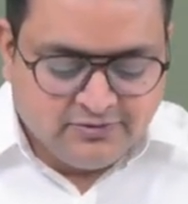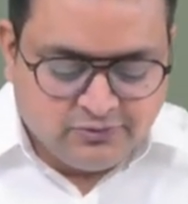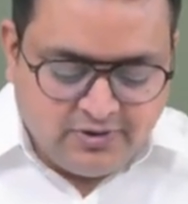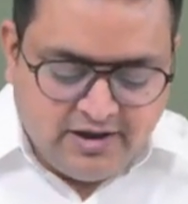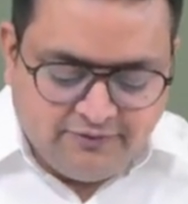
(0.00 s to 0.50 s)

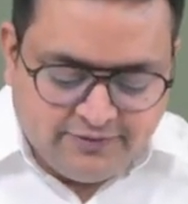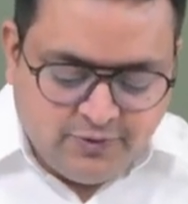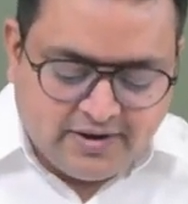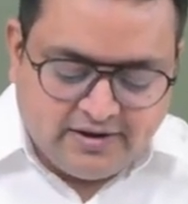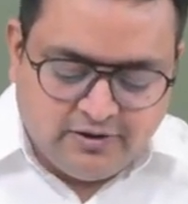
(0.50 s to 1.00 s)
So if
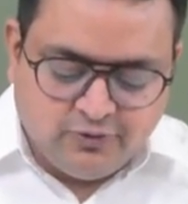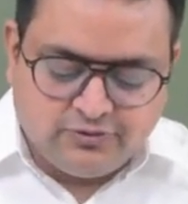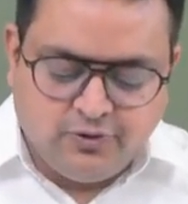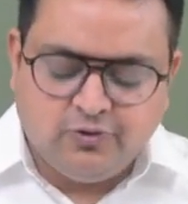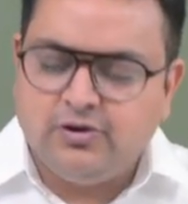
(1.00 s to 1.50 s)
you are a
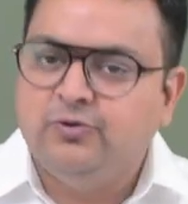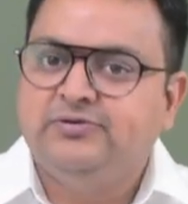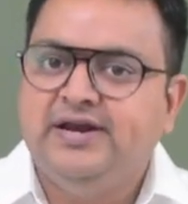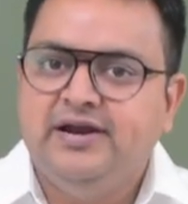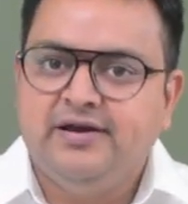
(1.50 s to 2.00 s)

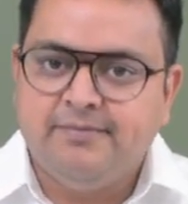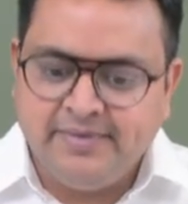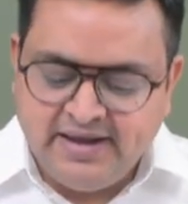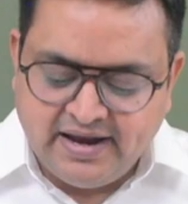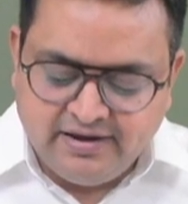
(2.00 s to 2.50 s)
closely held
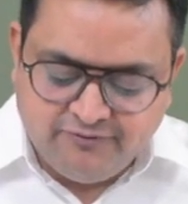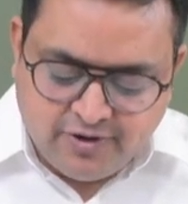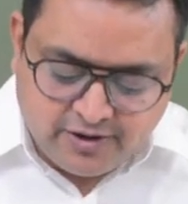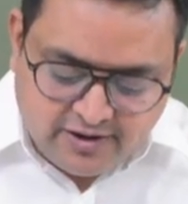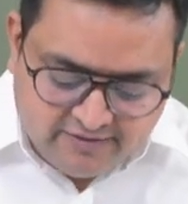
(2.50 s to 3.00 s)
company, and
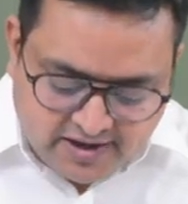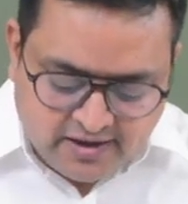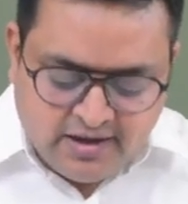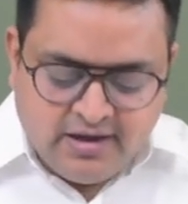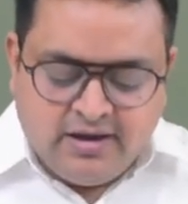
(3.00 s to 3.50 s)
if you are
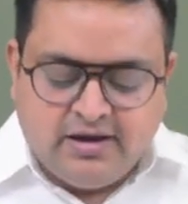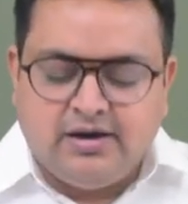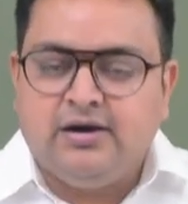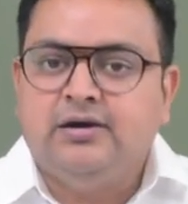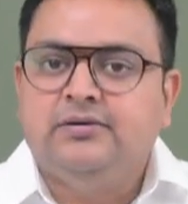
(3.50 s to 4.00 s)
giving
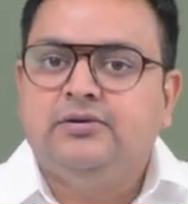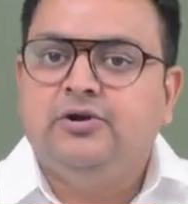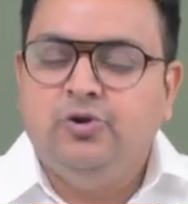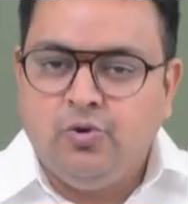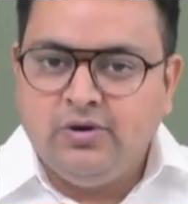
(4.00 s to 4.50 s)

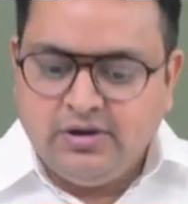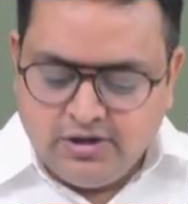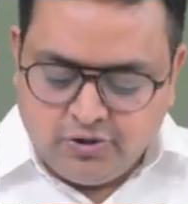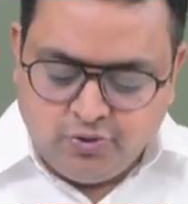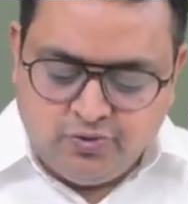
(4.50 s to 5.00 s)
a
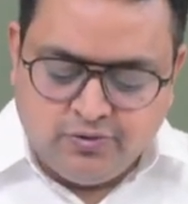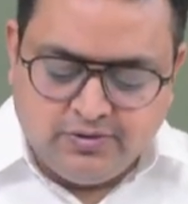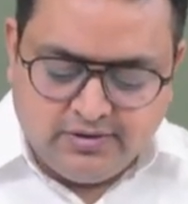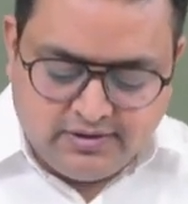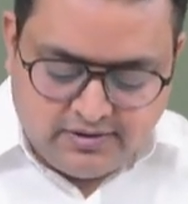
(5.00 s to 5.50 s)
loan
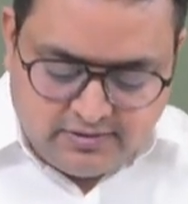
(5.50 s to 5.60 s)
to